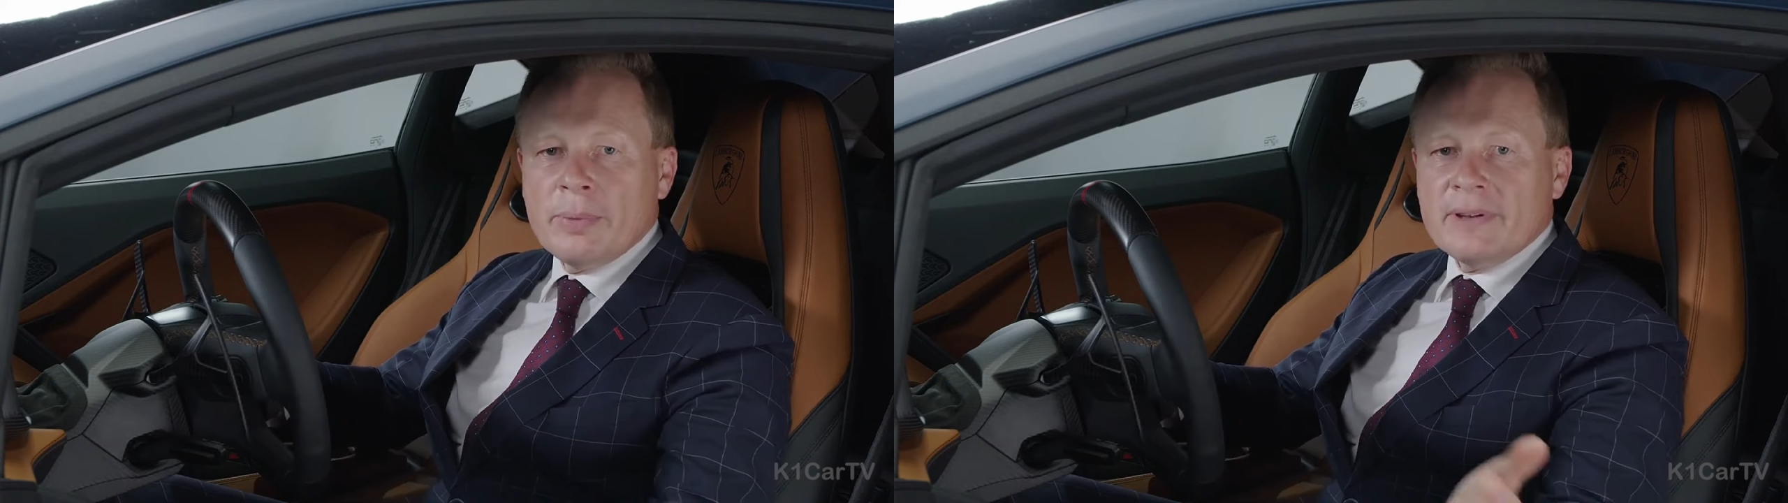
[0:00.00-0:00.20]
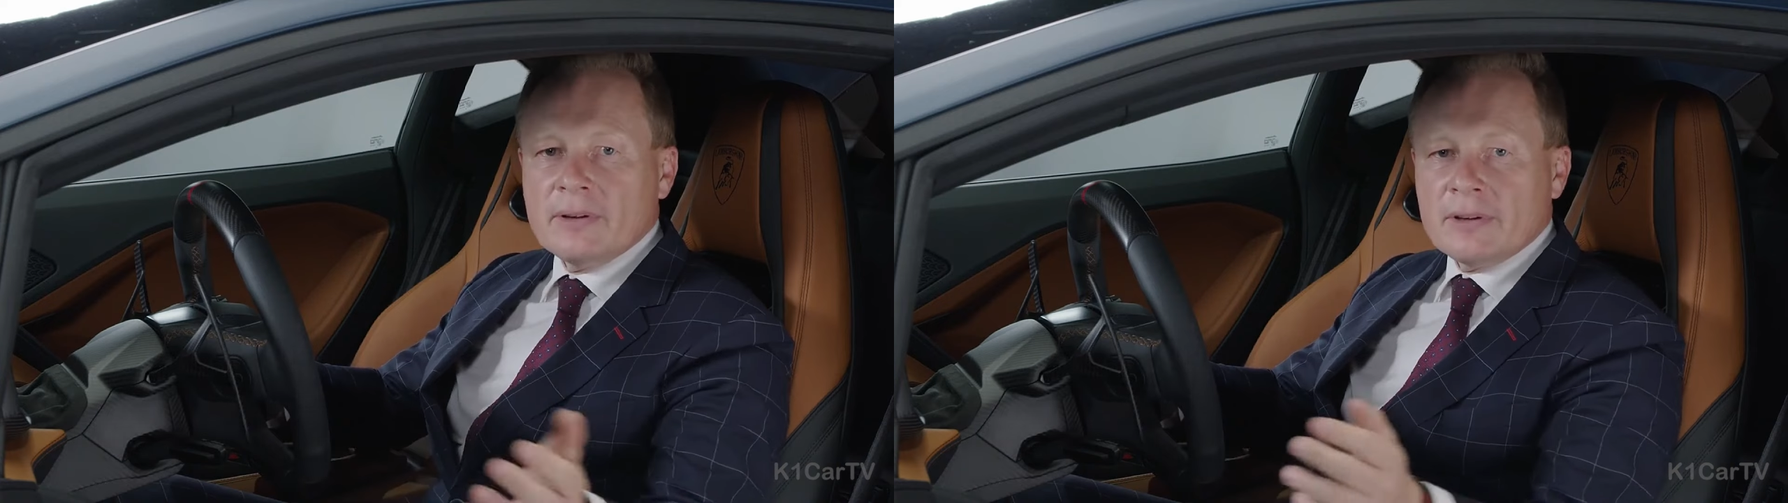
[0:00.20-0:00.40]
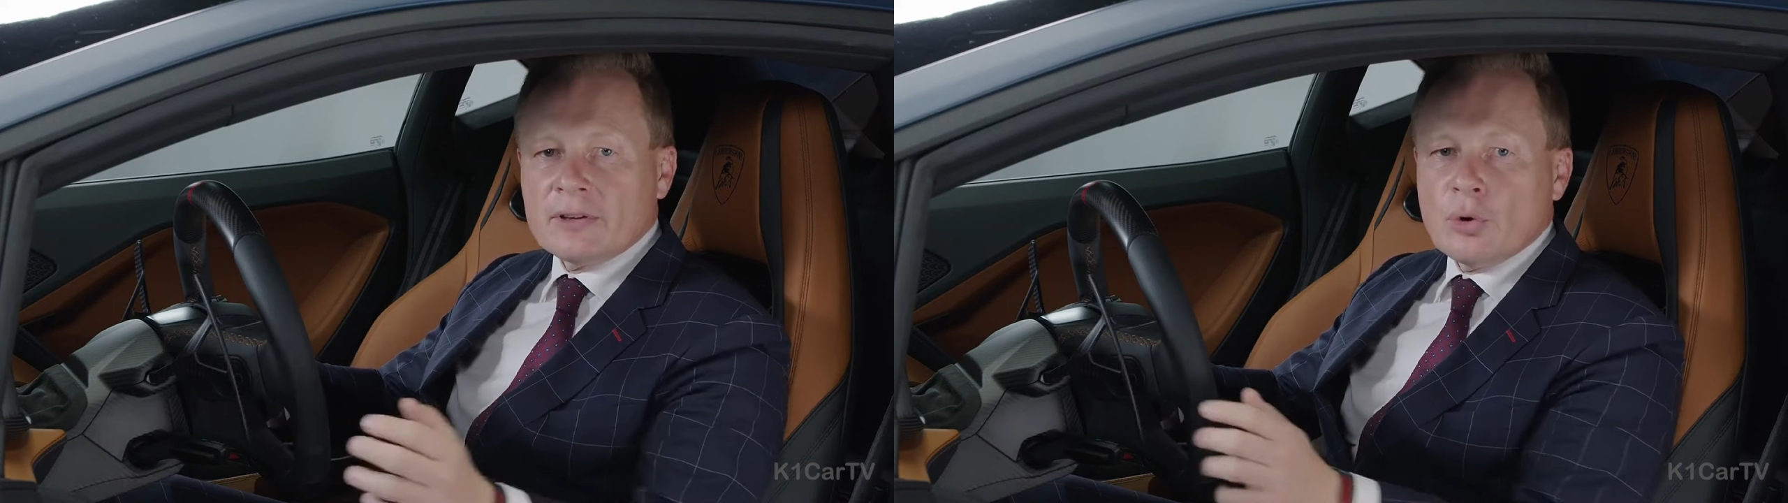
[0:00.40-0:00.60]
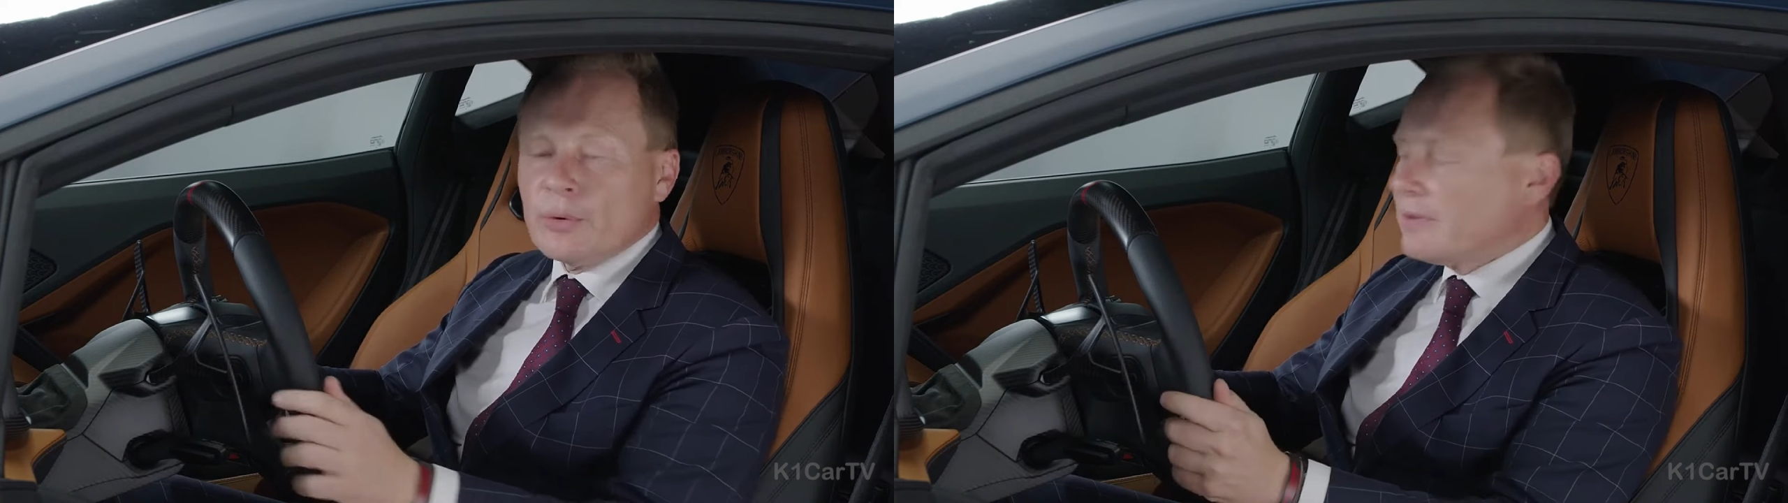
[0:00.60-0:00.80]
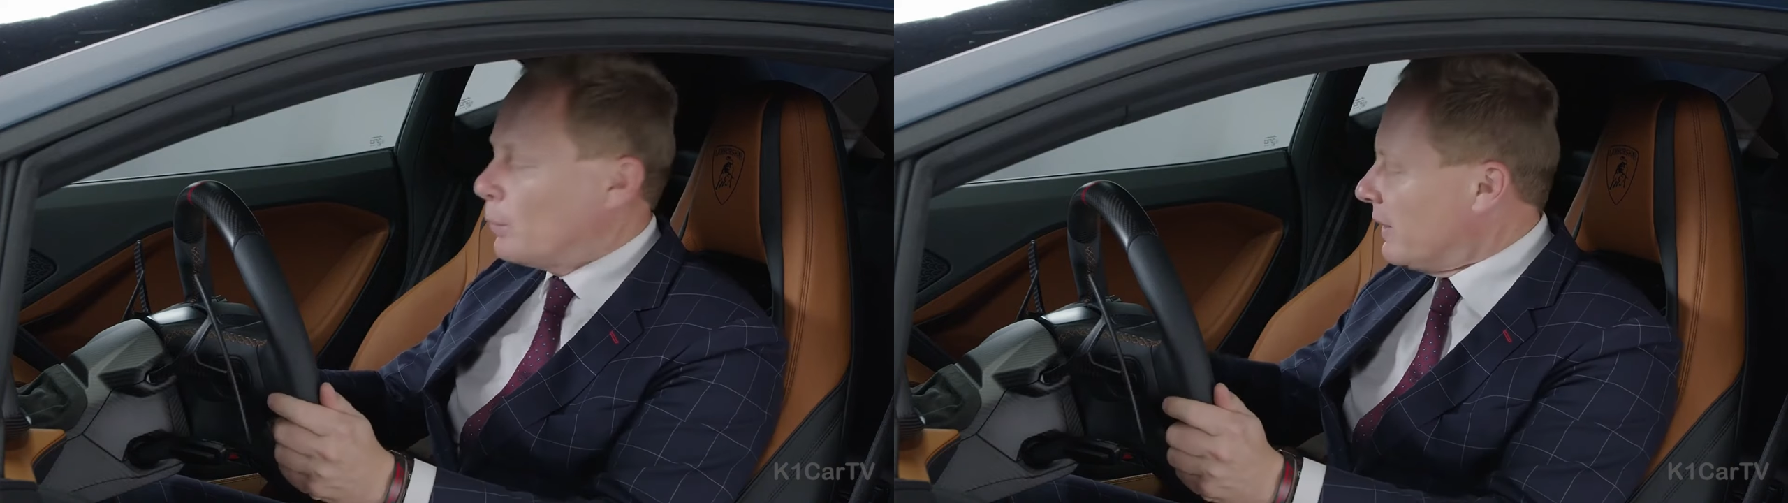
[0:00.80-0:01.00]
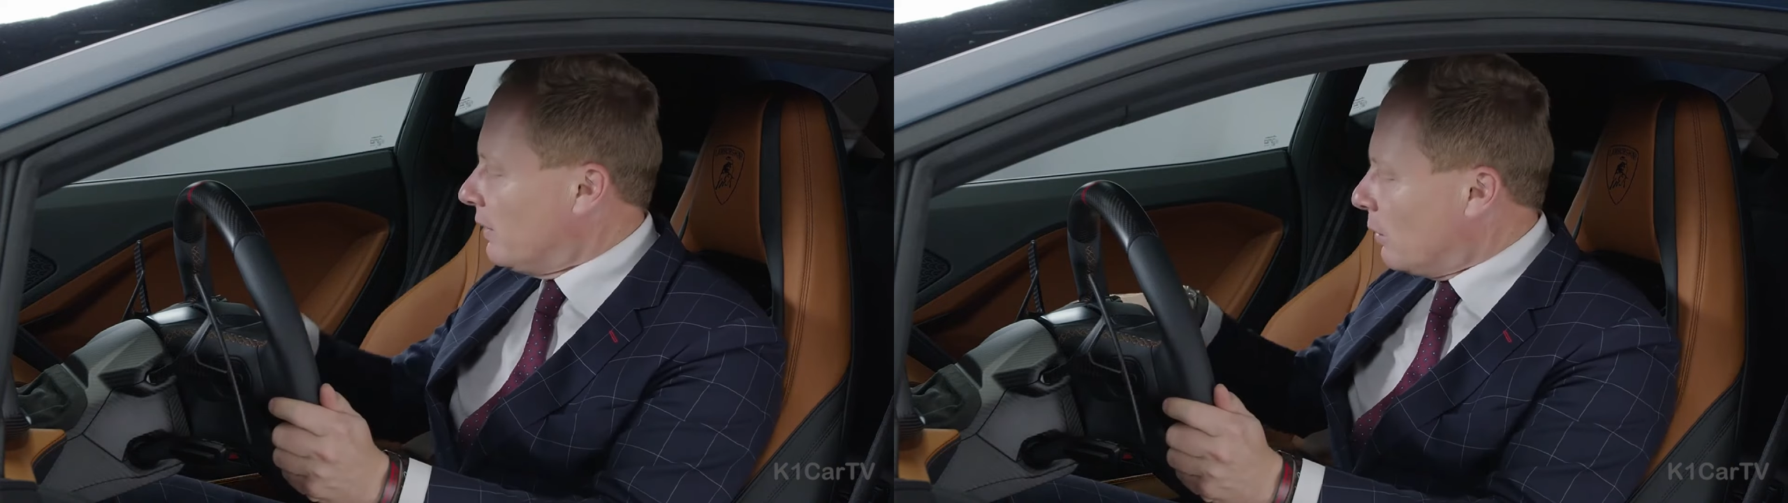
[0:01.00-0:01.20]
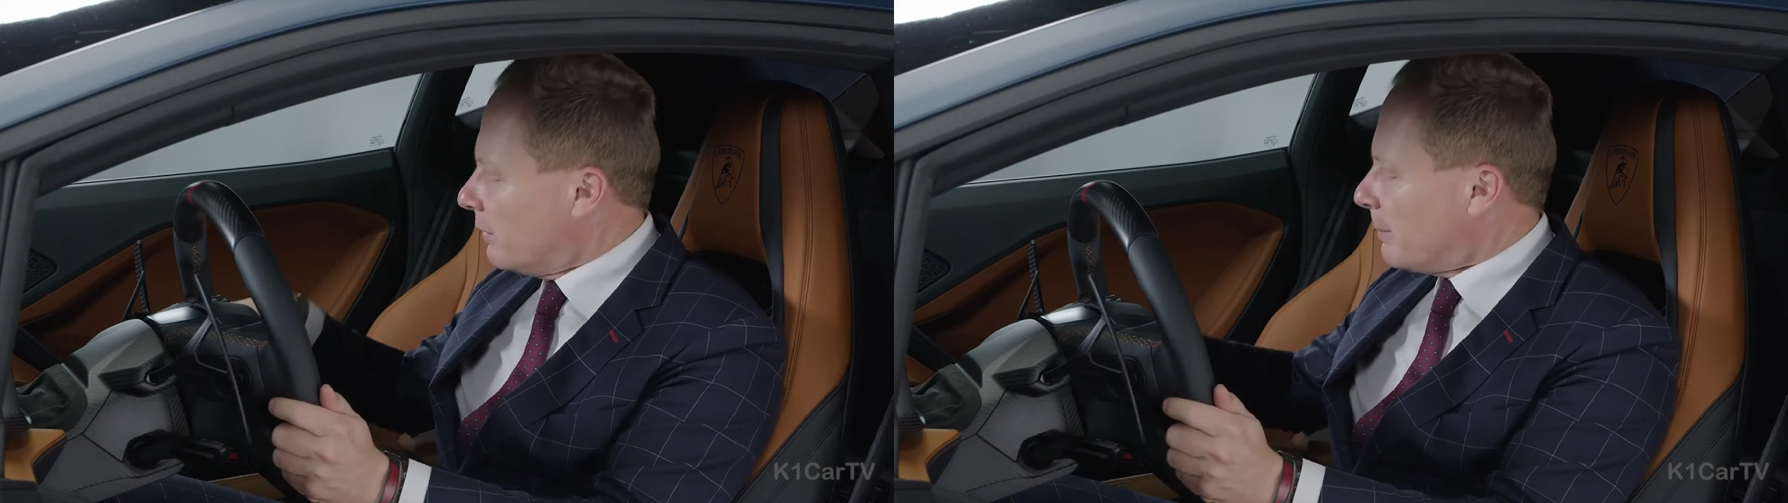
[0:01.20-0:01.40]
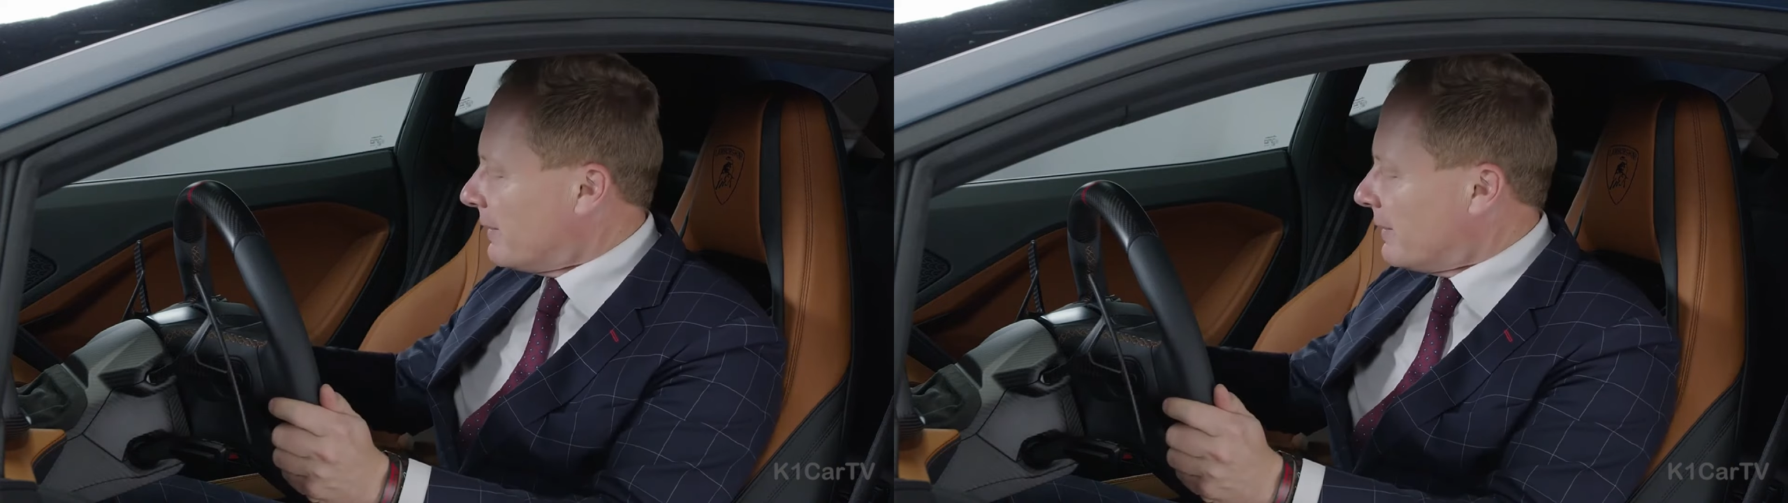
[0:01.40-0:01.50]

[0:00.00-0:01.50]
open the, and close the windows,